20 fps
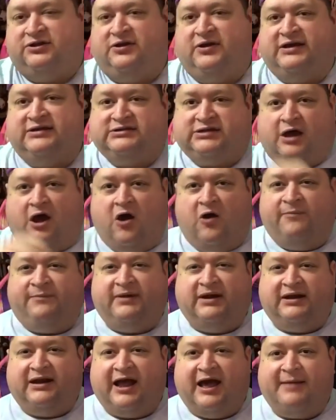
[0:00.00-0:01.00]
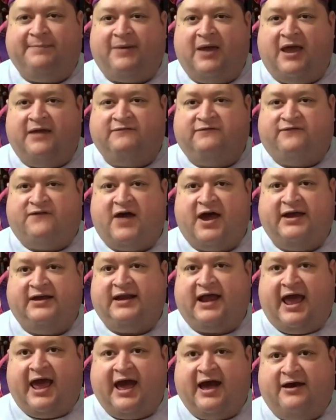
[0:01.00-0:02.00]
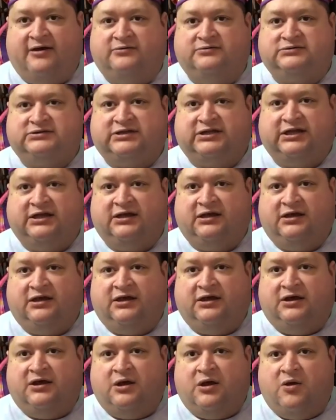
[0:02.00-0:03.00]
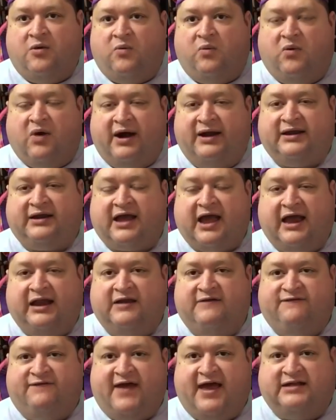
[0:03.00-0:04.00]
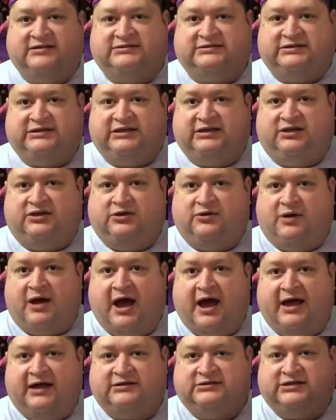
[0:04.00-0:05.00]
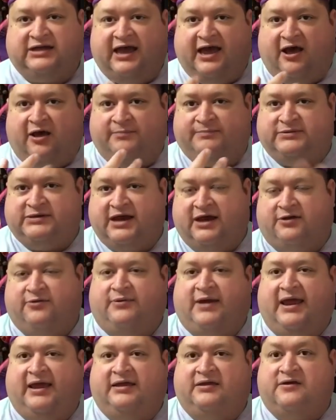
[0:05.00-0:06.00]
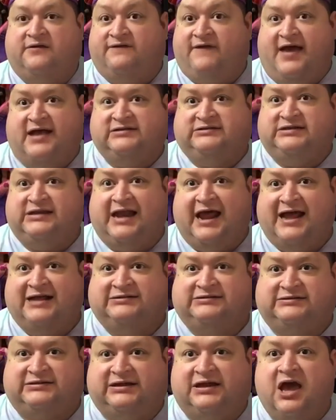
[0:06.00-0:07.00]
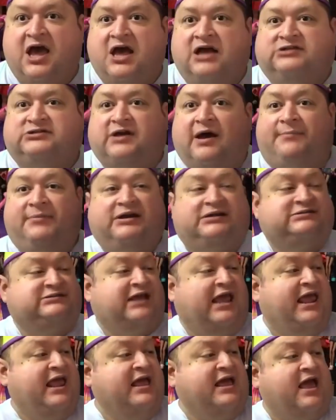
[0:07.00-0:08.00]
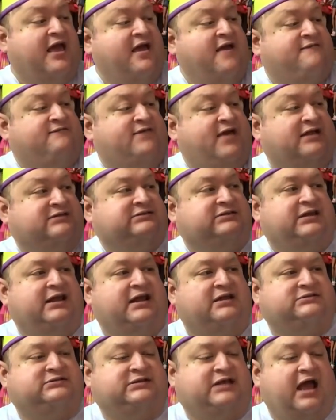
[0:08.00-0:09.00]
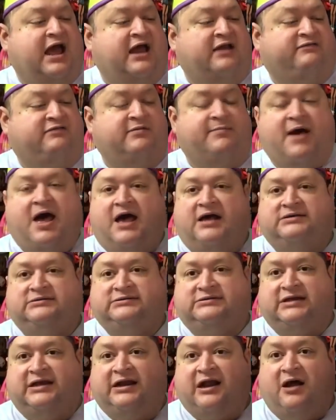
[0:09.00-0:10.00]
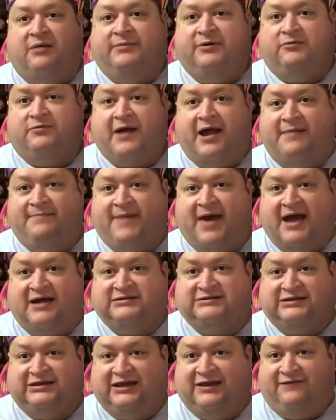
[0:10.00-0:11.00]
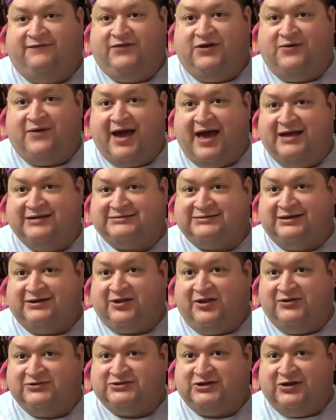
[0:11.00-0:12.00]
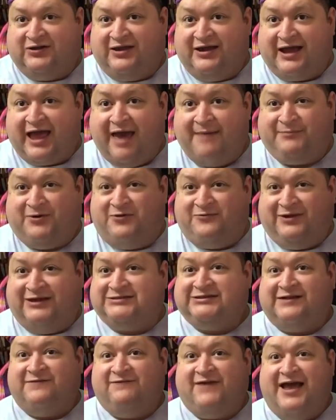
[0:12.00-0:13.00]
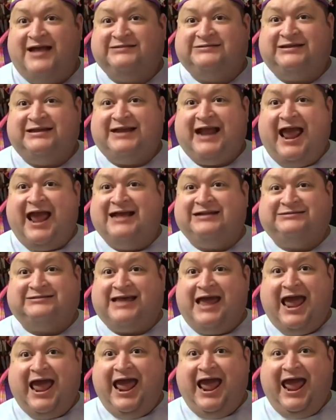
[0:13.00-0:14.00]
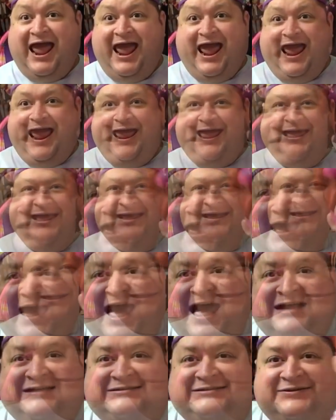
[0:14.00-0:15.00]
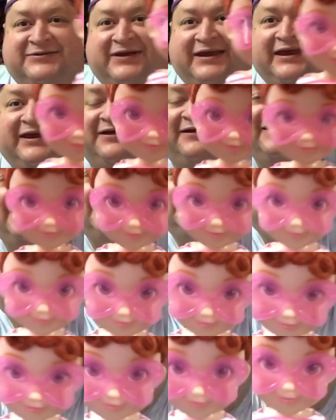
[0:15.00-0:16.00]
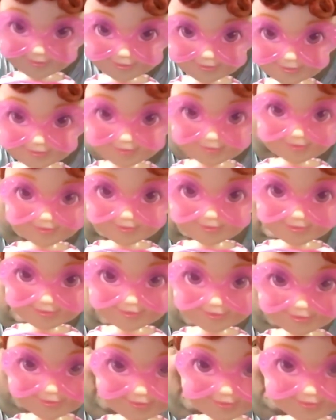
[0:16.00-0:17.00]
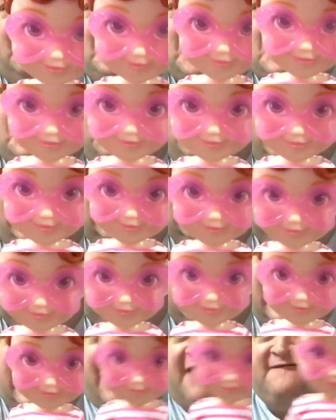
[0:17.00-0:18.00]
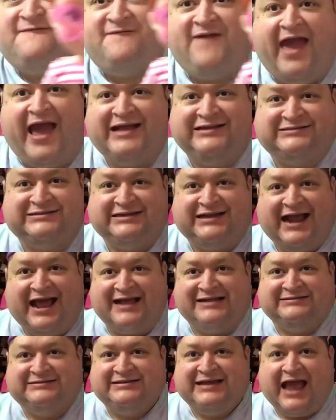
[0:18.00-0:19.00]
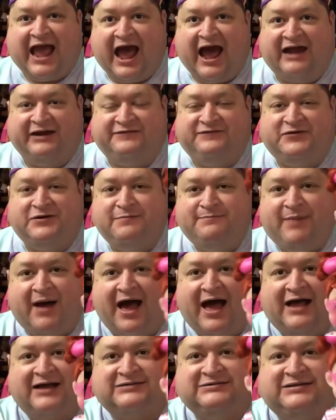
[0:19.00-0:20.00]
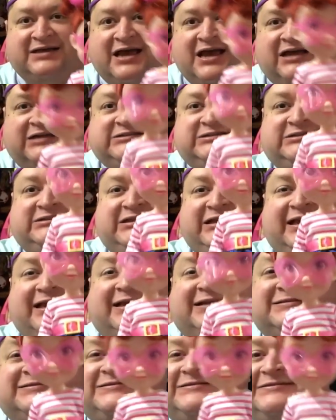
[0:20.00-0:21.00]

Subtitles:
you get to open it up and find out what kind of fancy you got to help decorate your Fancy Nancy. So I'm gonna take Fancy Nancy out of the box and I'll be right back to give you guys a closer look at Parisian Fancy Nancy. Okay guys, so here is the beautiful, adorable Parisian Fancy Nancy out of her box. She is